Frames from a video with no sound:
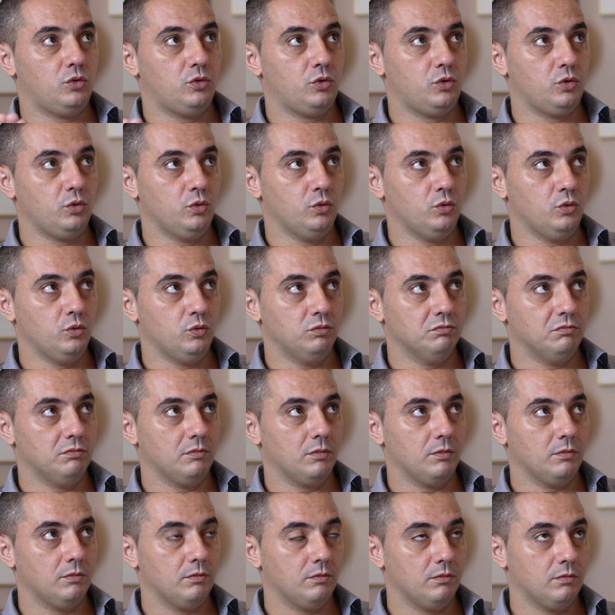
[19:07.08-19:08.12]
to
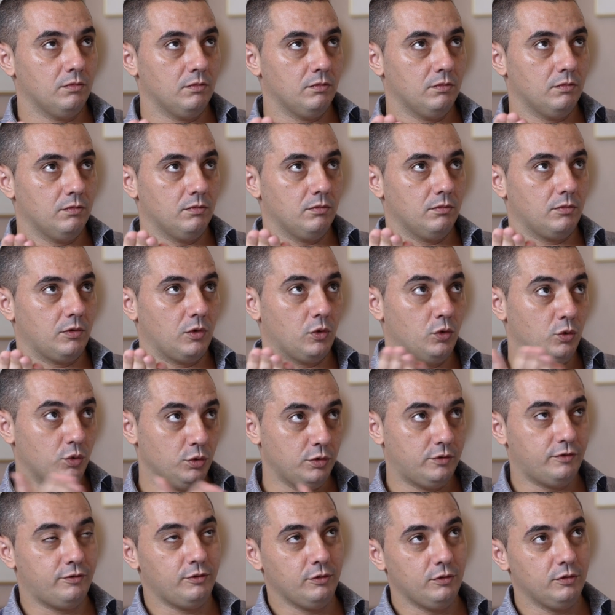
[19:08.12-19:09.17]

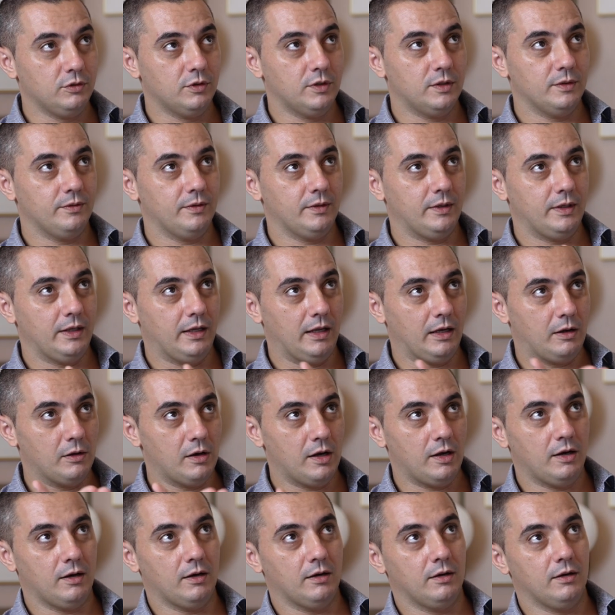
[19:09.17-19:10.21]
good food
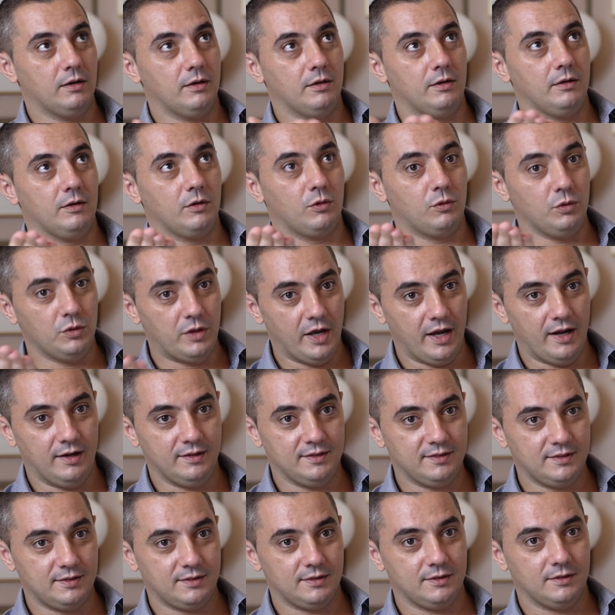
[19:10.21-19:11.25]
equal good
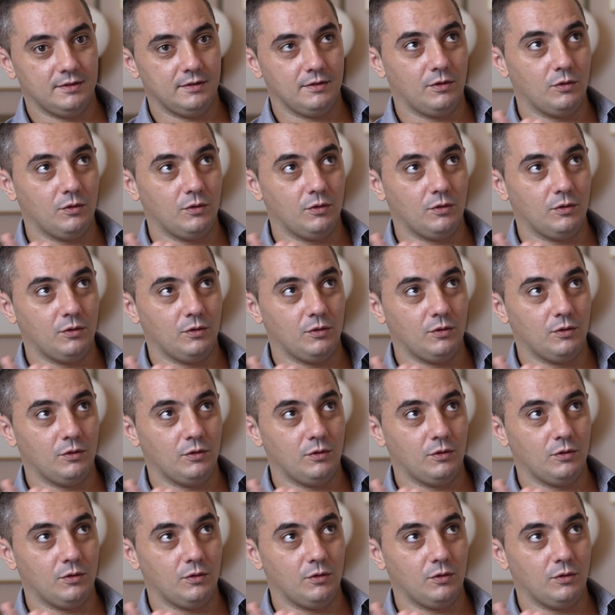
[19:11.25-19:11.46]
health,